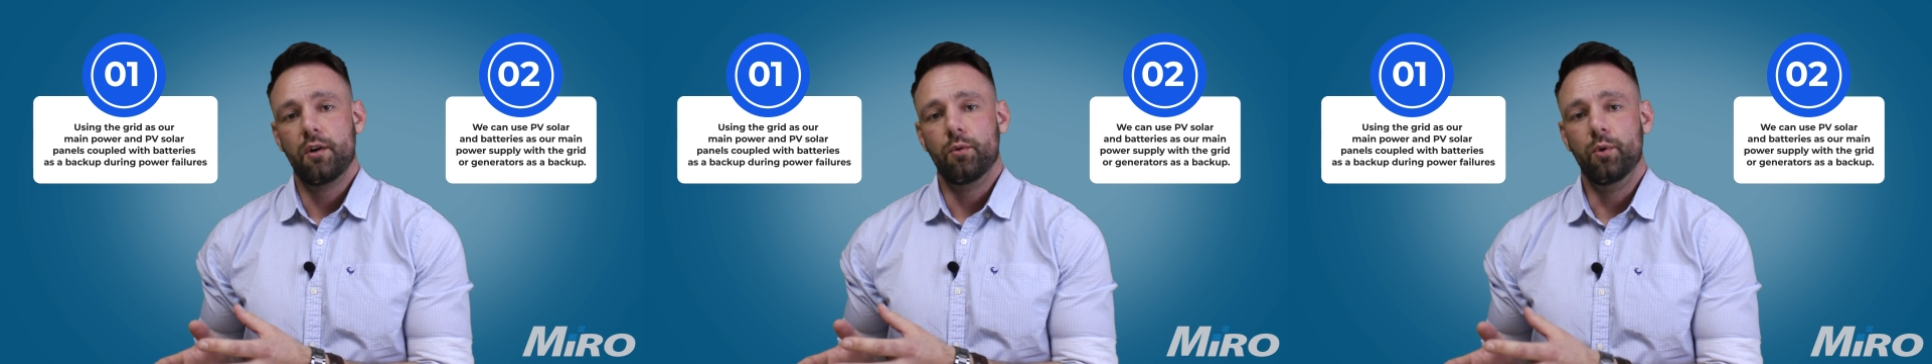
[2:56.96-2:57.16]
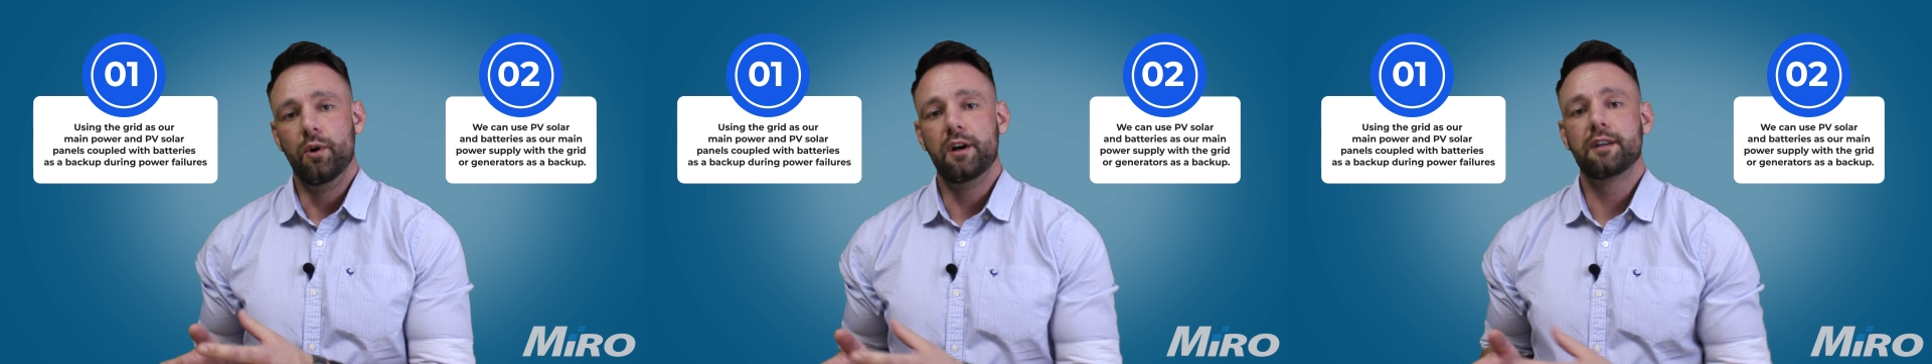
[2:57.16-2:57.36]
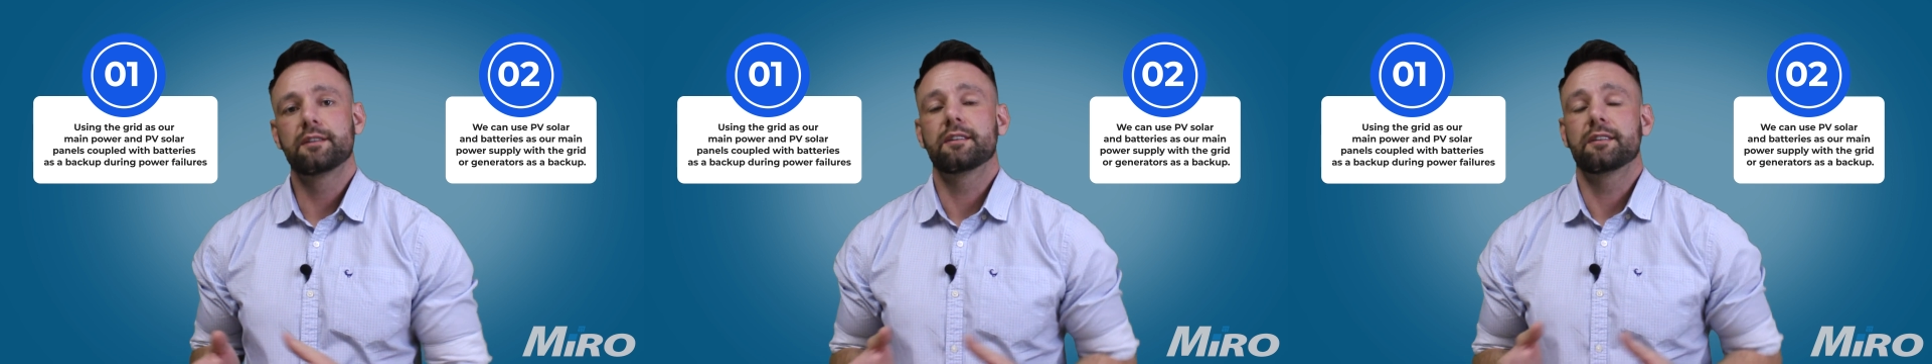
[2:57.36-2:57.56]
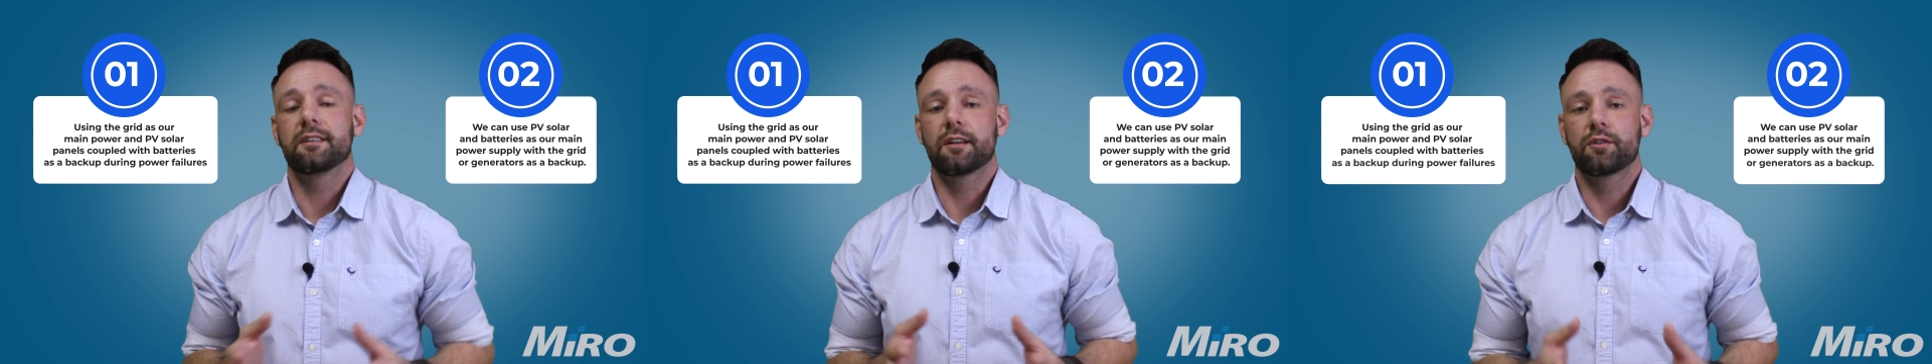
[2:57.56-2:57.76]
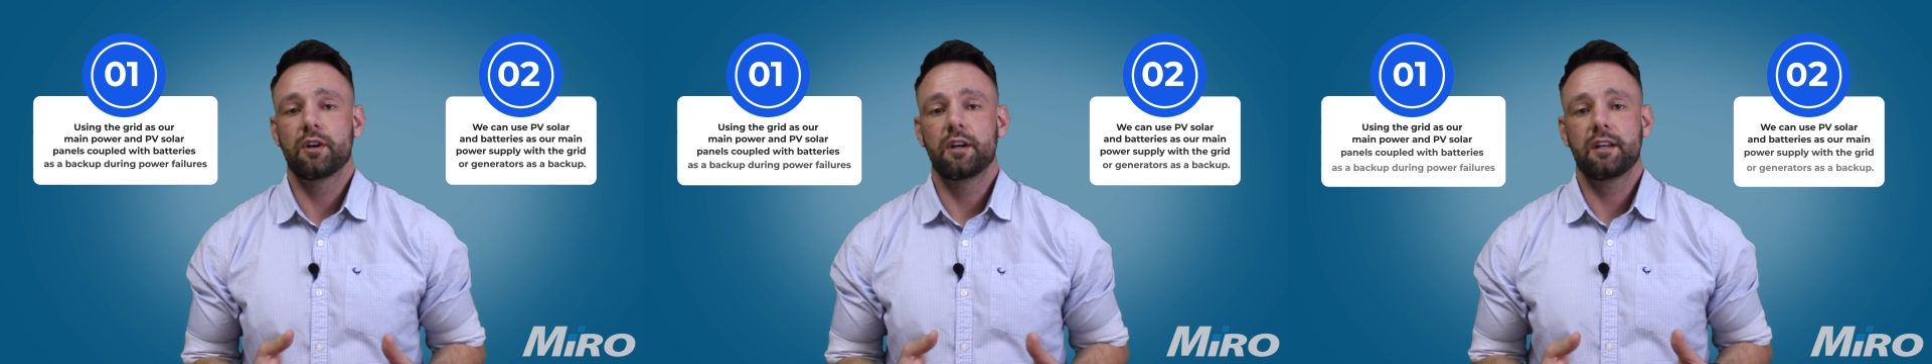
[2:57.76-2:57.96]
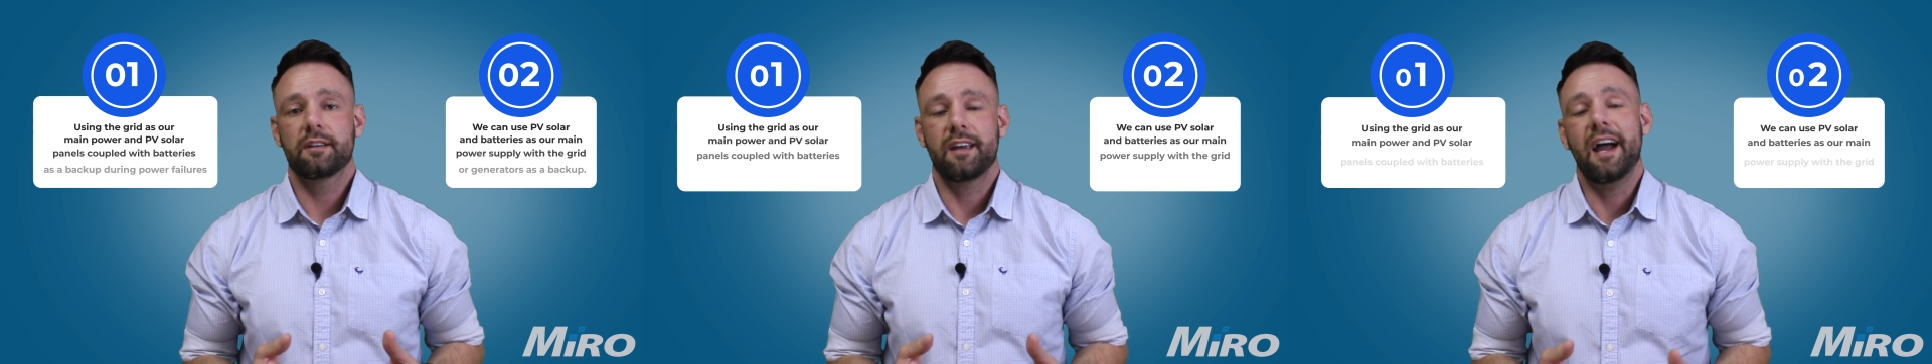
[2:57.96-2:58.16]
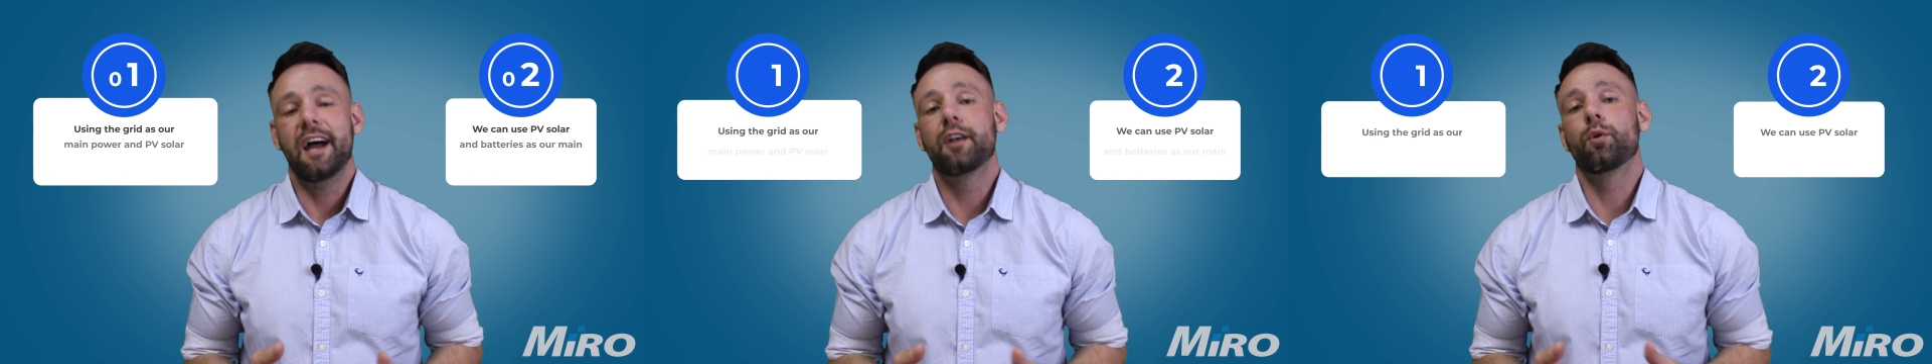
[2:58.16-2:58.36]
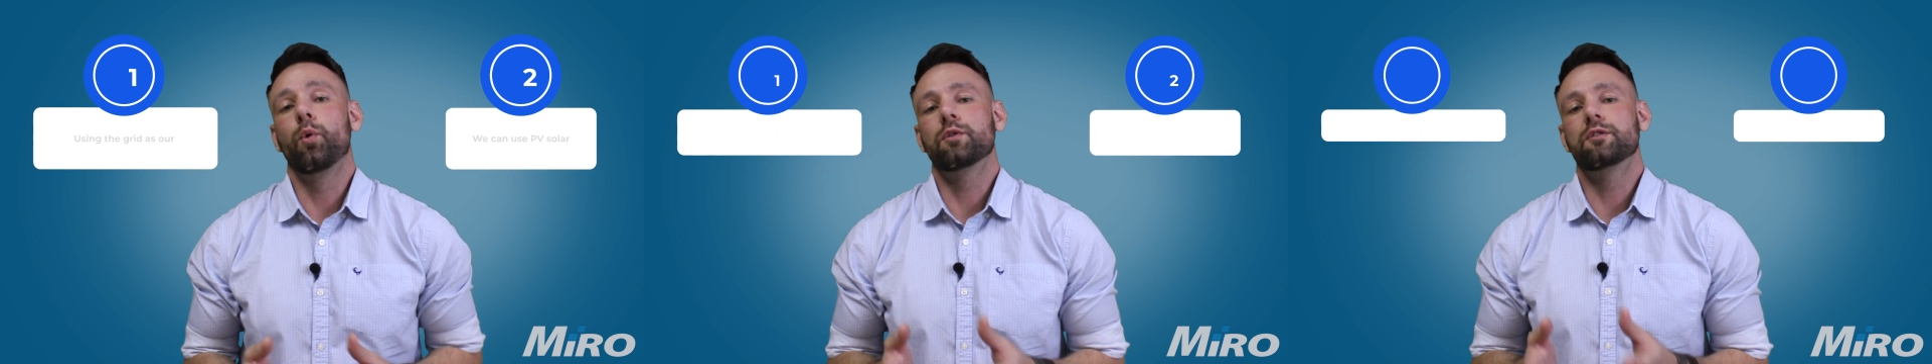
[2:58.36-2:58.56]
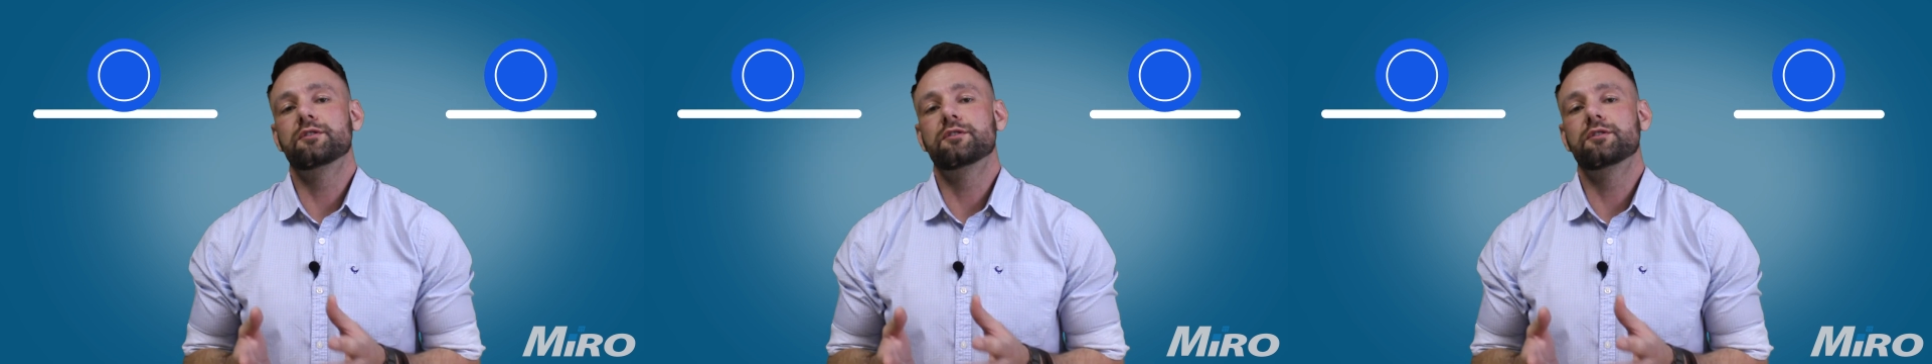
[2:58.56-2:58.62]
with the grid and or